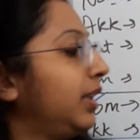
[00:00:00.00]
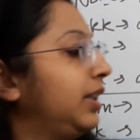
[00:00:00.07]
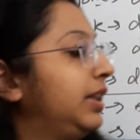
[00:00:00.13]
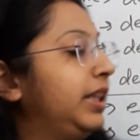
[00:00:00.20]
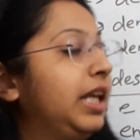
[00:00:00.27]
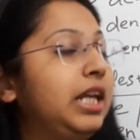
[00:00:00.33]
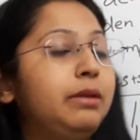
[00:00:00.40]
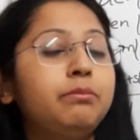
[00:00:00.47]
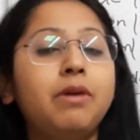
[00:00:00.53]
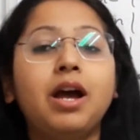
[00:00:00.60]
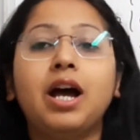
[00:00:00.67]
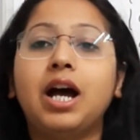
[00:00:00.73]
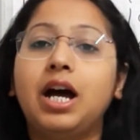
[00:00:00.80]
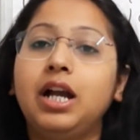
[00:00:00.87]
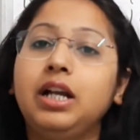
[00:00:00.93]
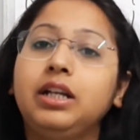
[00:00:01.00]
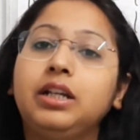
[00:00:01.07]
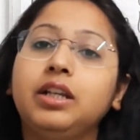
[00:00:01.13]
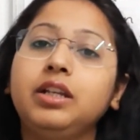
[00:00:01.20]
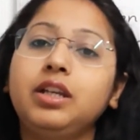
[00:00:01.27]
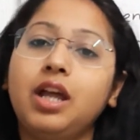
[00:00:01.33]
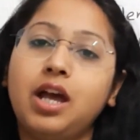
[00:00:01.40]
dem
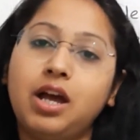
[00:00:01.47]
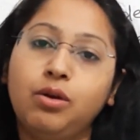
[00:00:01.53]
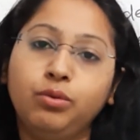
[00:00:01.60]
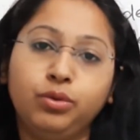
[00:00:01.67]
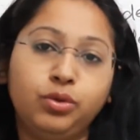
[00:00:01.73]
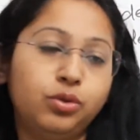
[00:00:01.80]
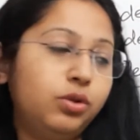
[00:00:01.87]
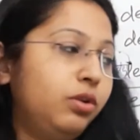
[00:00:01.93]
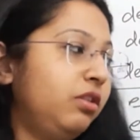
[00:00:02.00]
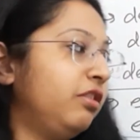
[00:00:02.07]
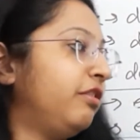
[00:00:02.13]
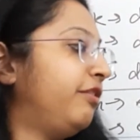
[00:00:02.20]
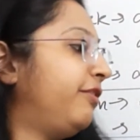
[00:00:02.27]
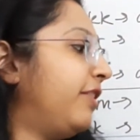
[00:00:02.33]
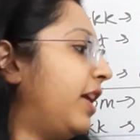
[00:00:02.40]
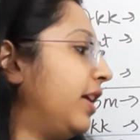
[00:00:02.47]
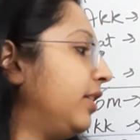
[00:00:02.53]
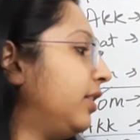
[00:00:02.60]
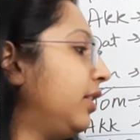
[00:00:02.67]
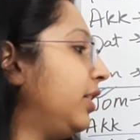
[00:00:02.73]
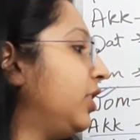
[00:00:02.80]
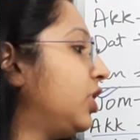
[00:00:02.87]
alten Auto
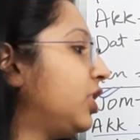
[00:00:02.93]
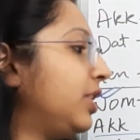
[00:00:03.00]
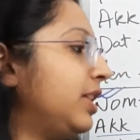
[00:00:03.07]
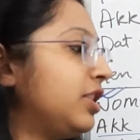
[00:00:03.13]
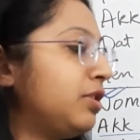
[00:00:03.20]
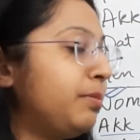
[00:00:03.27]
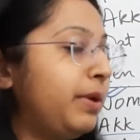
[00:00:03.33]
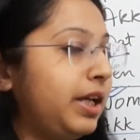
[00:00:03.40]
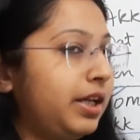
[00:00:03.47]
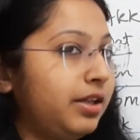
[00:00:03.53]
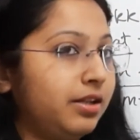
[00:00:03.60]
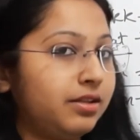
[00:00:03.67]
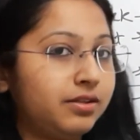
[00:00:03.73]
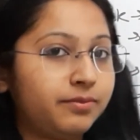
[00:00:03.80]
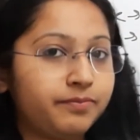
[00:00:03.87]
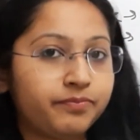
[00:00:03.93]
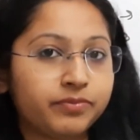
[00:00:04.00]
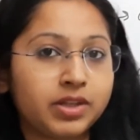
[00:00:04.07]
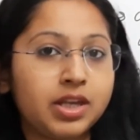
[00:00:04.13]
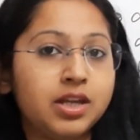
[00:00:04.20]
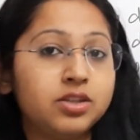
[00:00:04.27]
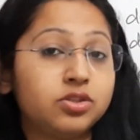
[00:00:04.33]
fahre ich nicht mehr.
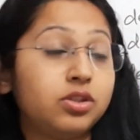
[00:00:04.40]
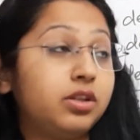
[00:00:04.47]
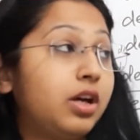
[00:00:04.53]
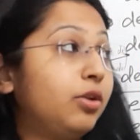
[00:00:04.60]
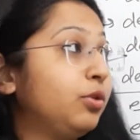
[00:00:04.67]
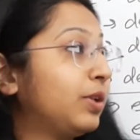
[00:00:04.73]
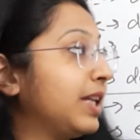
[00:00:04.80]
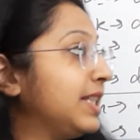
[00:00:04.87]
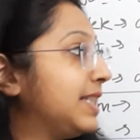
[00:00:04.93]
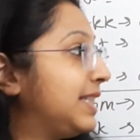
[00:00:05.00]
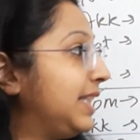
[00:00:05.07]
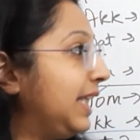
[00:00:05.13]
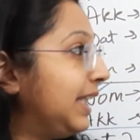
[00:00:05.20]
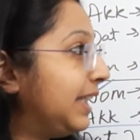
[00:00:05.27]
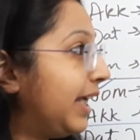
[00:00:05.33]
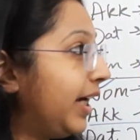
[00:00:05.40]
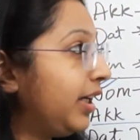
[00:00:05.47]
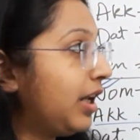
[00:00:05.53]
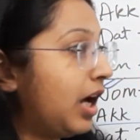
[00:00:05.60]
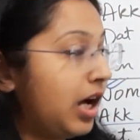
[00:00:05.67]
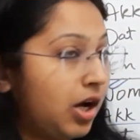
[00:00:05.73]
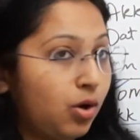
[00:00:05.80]
So now you can see
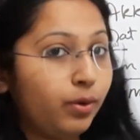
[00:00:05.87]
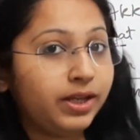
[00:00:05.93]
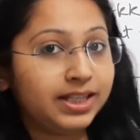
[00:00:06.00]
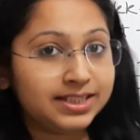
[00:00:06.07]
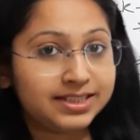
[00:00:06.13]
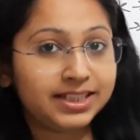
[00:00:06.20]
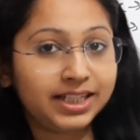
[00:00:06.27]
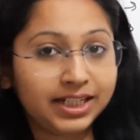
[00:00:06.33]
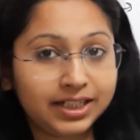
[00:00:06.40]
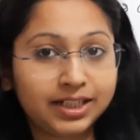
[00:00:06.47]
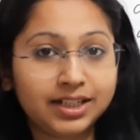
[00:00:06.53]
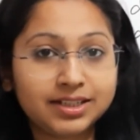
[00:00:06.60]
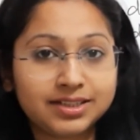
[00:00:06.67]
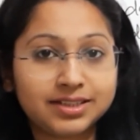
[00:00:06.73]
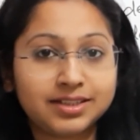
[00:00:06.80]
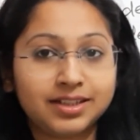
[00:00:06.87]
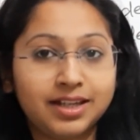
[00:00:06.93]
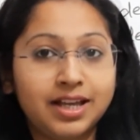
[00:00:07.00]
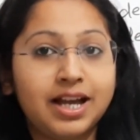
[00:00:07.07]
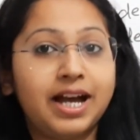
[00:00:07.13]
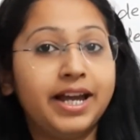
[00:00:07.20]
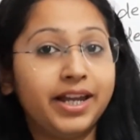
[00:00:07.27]
that how easy it is.
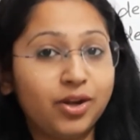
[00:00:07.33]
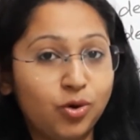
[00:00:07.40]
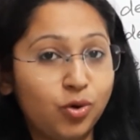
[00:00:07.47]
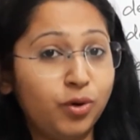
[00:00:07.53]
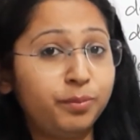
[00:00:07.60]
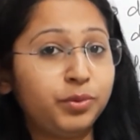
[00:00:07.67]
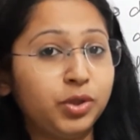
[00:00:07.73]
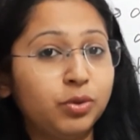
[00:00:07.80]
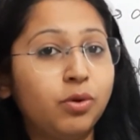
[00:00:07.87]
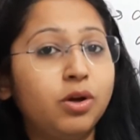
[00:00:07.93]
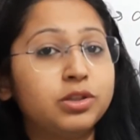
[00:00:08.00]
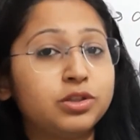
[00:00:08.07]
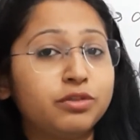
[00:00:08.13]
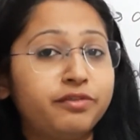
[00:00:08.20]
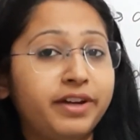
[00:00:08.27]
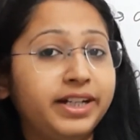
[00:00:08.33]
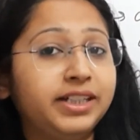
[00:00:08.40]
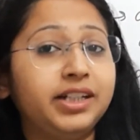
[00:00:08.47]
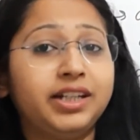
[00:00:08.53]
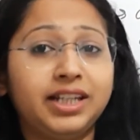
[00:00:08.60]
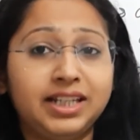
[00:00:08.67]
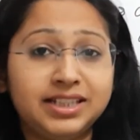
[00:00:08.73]
I hope you also find
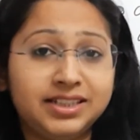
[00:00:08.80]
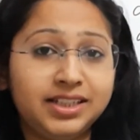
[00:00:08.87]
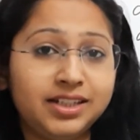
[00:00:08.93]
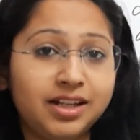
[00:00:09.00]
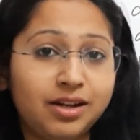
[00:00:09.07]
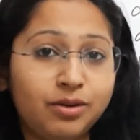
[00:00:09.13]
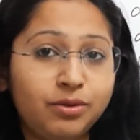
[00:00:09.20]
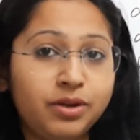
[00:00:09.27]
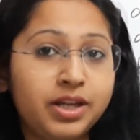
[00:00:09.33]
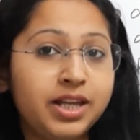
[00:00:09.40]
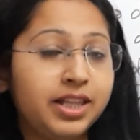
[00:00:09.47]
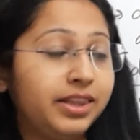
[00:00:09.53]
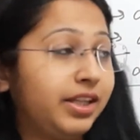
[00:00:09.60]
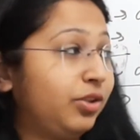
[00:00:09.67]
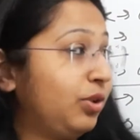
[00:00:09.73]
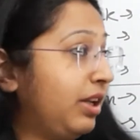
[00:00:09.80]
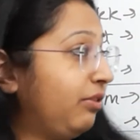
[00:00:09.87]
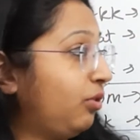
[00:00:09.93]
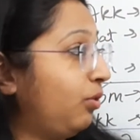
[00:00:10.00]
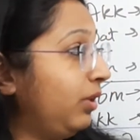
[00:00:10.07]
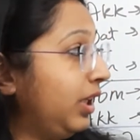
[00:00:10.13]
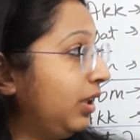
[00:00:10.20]
it easy now that you
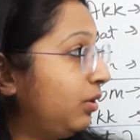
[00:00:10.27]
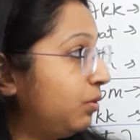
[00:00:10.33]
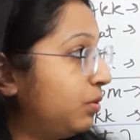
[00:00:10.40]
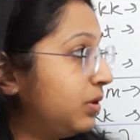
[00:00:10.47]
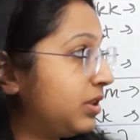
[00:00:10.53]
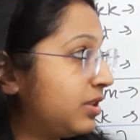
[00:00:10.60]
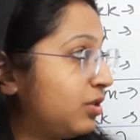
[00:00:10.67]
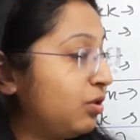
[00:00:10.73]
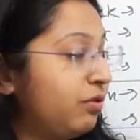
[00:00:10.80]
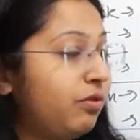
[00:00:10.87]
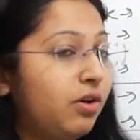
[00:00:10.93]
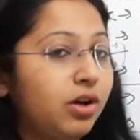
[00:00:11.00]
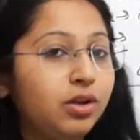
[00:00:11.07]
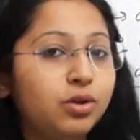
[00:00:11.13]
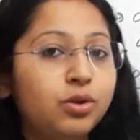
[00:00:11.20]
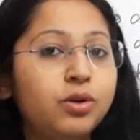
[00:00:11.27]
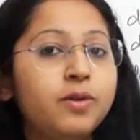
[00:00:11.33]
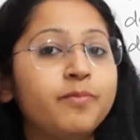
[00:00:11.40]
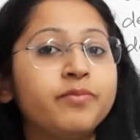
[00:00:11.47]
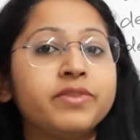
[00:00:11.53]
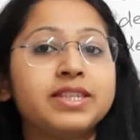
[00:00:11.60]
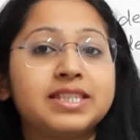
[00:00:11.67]
have 3 rules to follow.
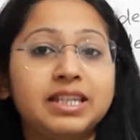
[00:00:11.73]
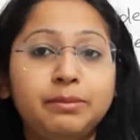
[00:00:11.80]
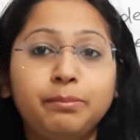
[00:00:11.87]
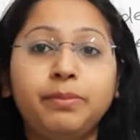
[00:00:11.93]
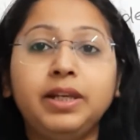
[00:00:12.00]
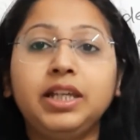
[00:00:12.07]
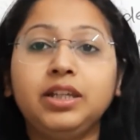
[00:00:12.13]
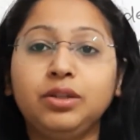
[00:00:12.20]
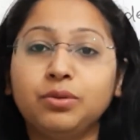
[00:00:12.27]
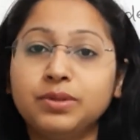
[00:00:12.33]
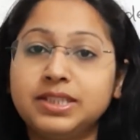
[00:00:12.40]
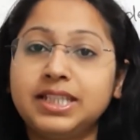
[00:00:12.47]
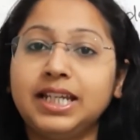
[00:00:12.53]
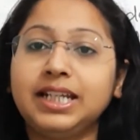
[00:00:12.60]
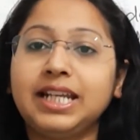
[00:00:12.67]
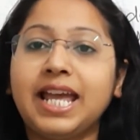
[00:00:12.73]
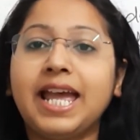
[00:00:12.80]
Simply use it